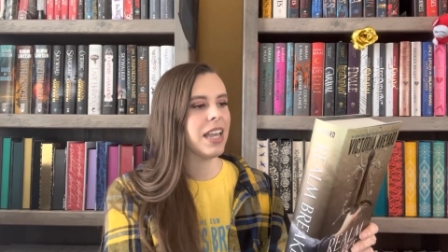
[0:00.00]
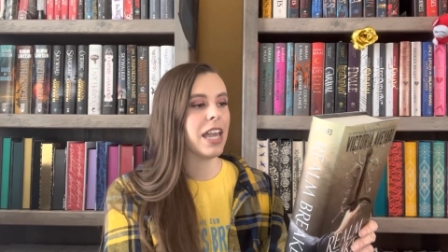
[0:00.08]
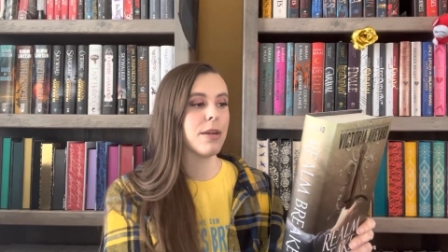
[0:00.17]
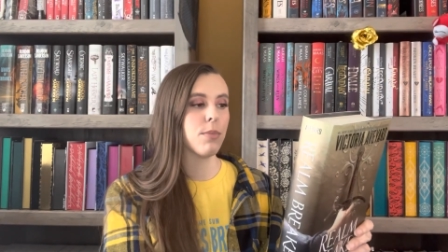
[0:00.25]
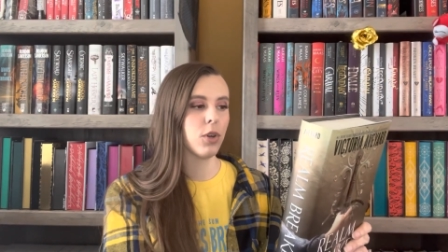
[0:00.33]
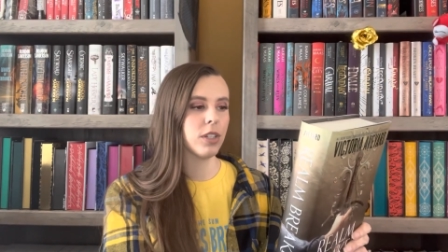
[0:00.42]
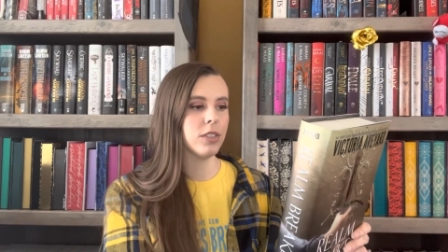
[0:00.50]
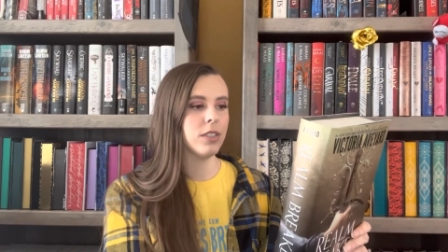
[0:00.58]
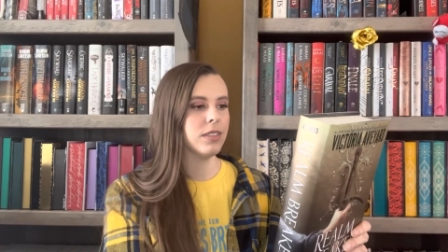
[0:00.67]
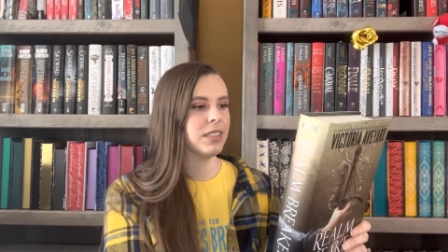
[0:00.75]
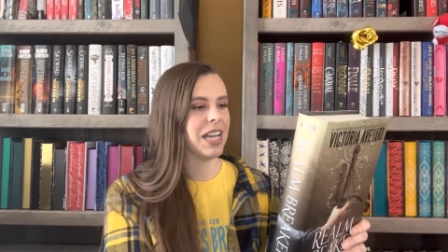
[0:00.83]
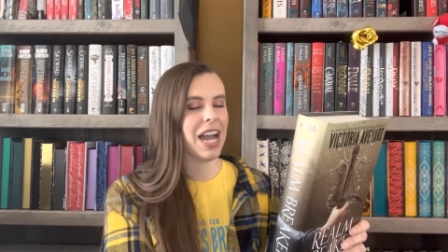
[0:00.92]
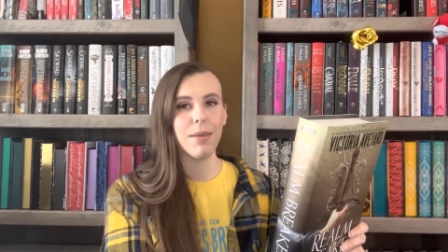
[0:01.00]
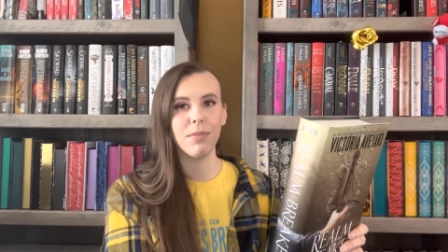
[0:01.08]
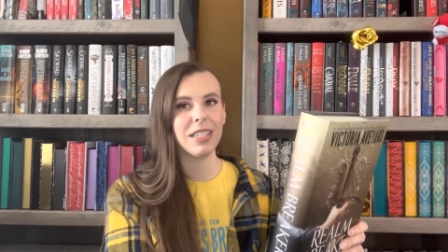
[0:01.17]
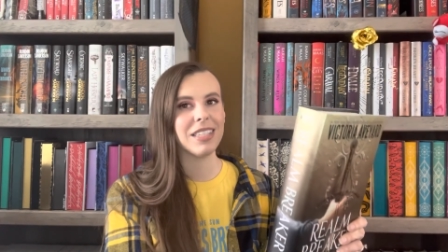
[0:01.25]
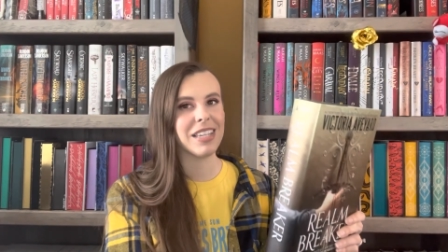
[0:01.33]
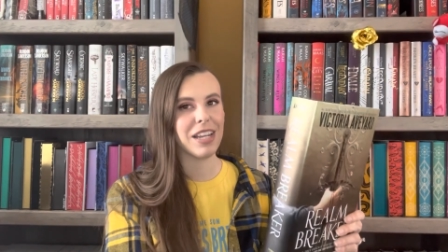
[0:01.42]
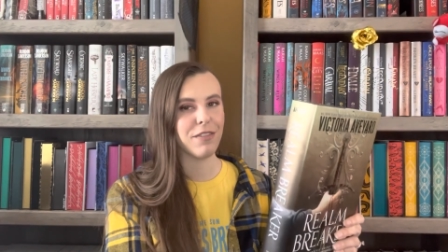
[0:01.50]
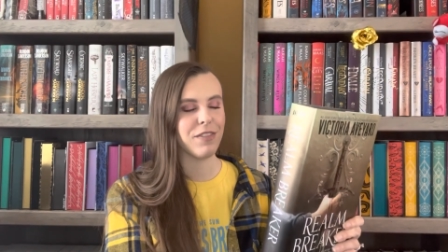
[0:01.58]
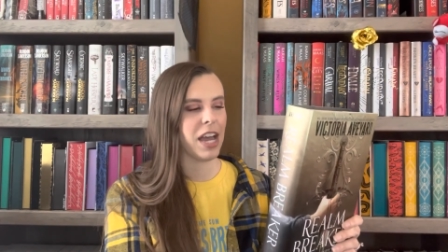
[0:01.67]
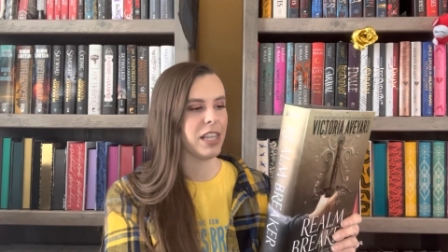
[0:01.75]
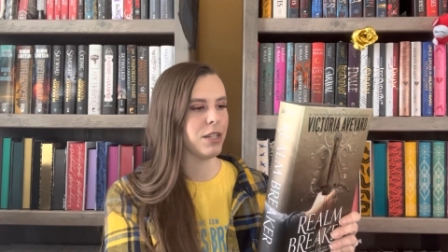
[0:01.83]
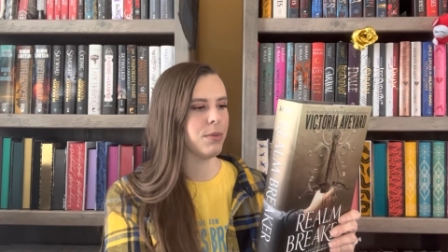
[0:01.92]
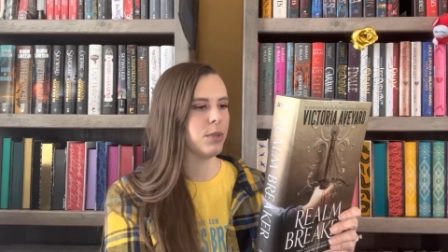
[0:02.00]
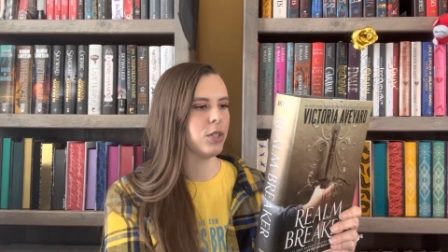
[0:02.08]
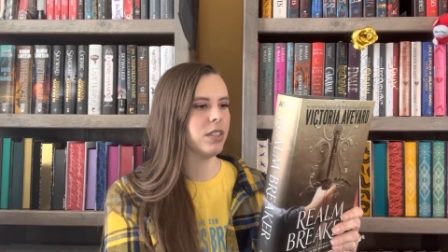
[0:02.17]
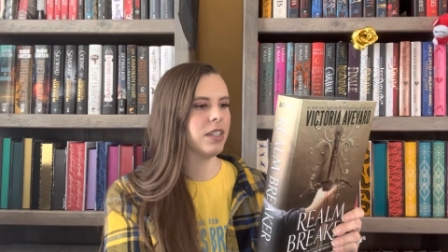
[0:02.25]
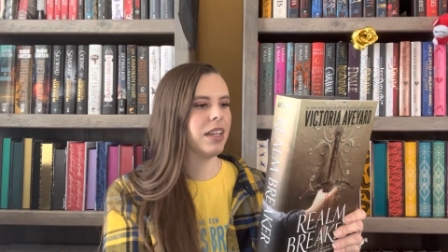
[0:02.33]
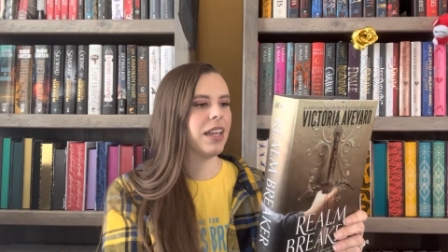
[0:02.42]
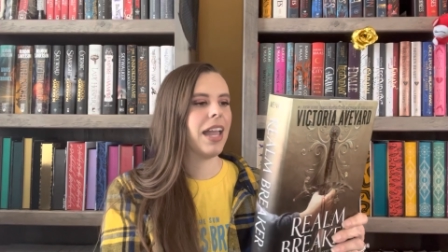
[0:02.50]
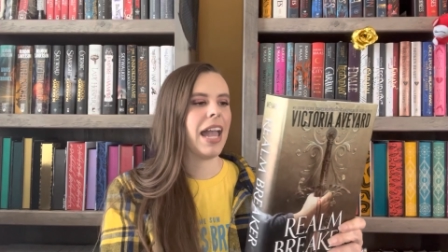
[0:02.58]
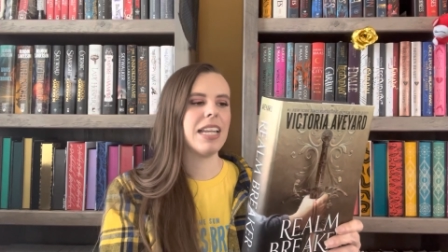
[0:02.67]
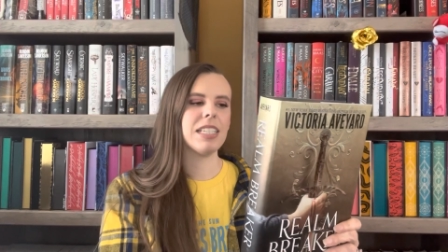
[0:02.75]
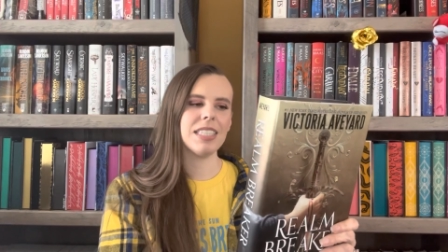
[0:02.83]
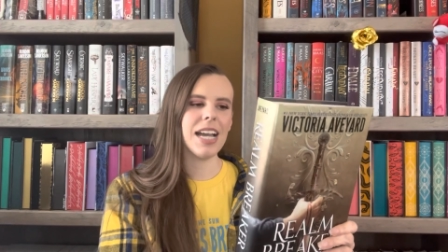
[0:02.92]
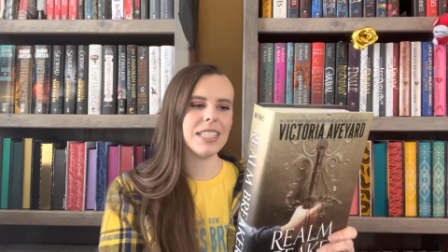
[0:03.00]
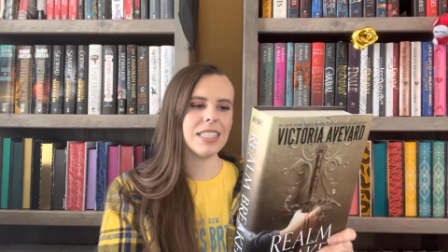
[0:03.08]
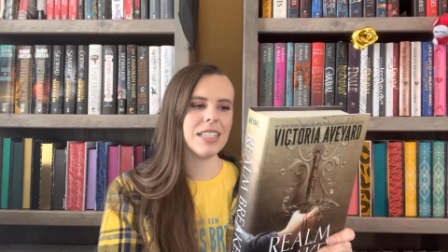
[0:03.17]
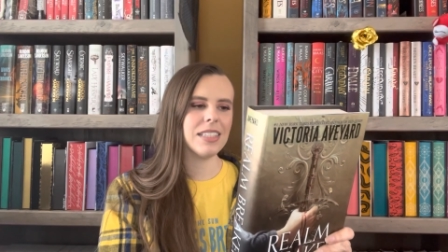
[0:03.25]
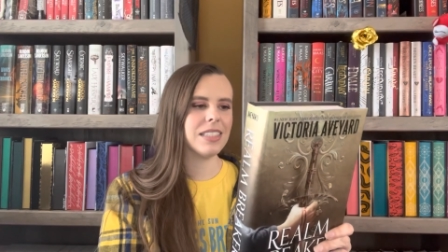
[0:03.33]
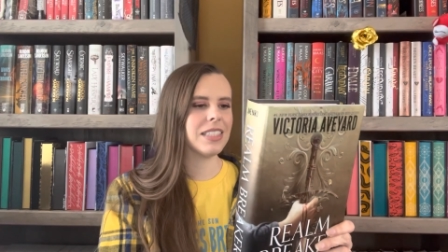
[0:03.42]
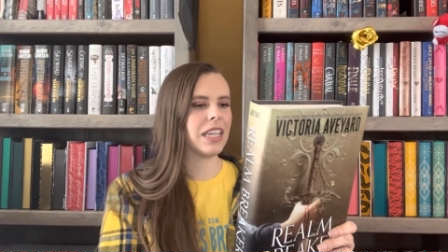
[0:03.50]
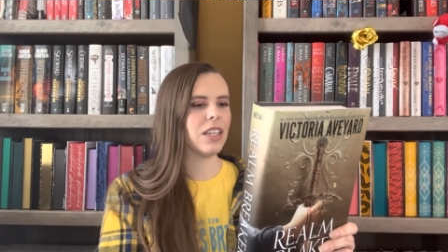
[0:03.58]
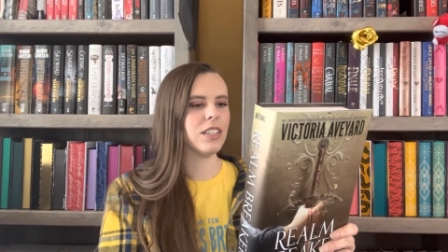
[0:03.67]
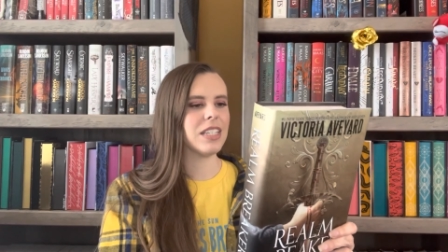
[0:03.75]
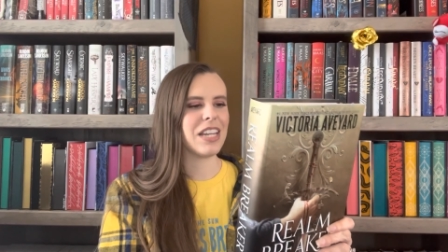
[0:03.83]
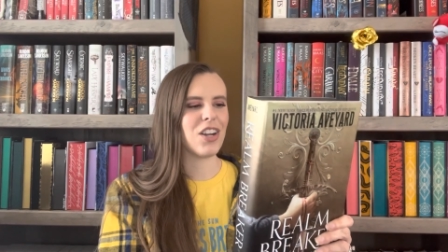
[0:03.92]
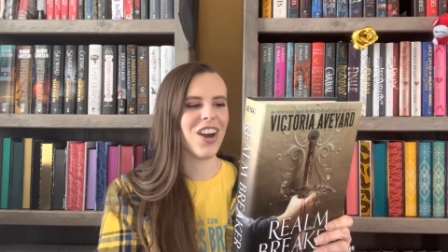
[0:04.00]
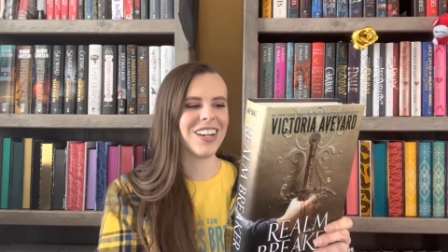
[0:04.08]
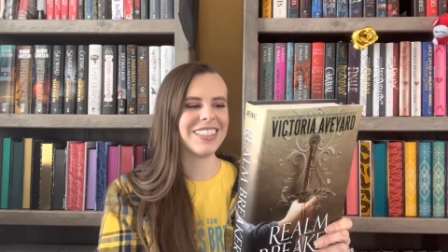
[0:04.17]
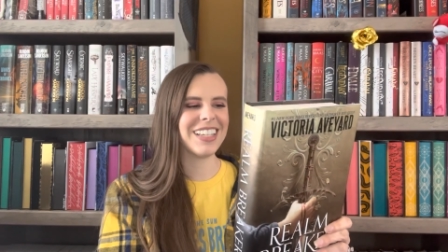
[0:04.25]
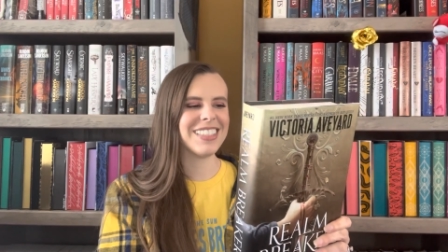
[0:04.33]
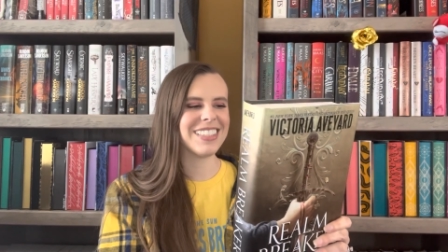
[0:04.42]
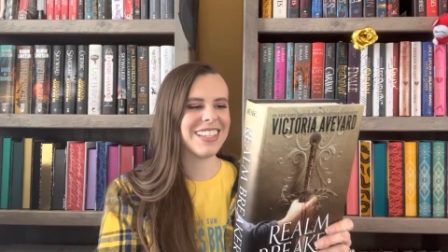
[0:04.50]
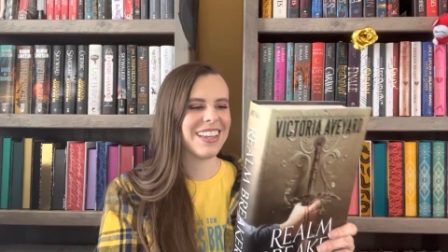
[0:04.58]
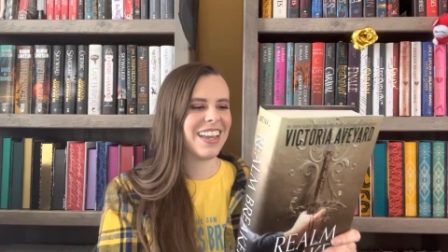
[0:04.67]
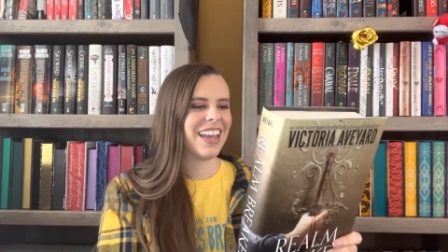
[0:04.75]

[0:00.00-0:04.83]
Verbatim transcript: an immortal, timeless and unfathomable, an assassin, skilled and heartless,